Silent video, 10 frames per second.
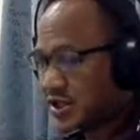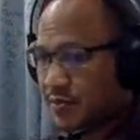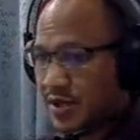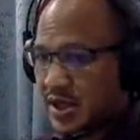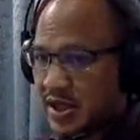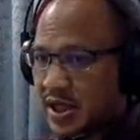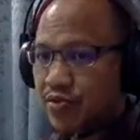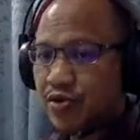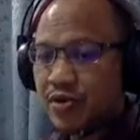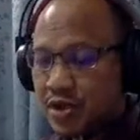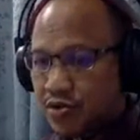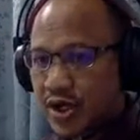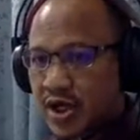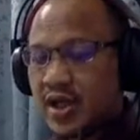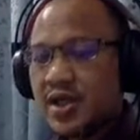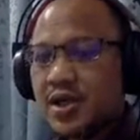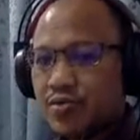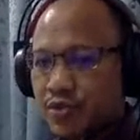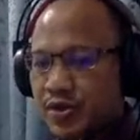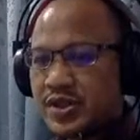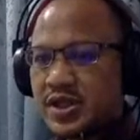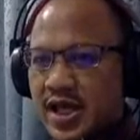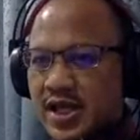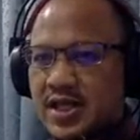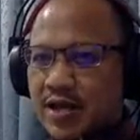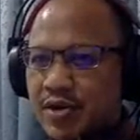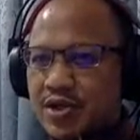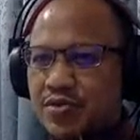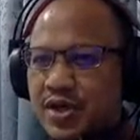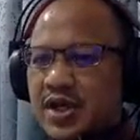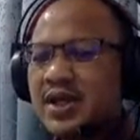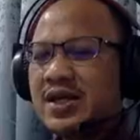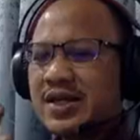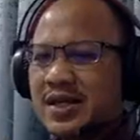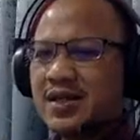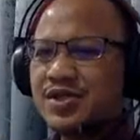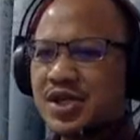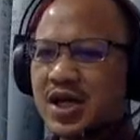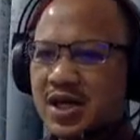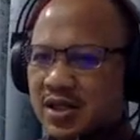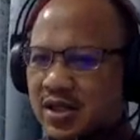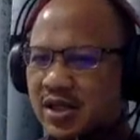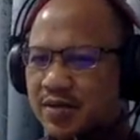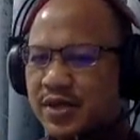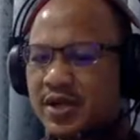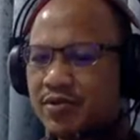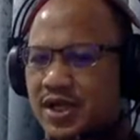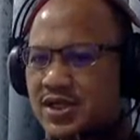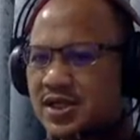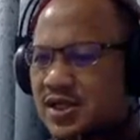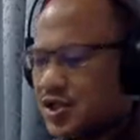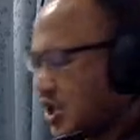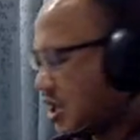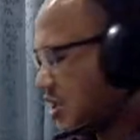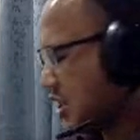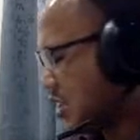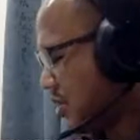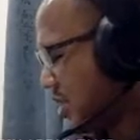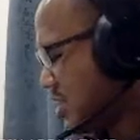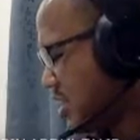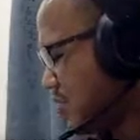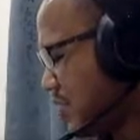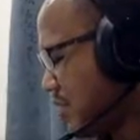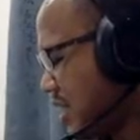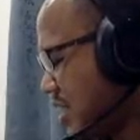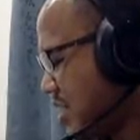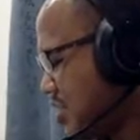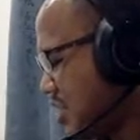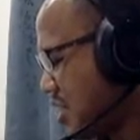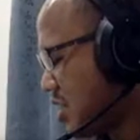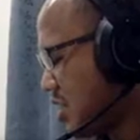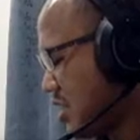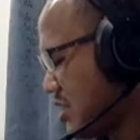somebody that we will do it. We will say, yes, I will do it, Insha'Allah. But what is Insha'Allah? What does it mean by Insha'Allah?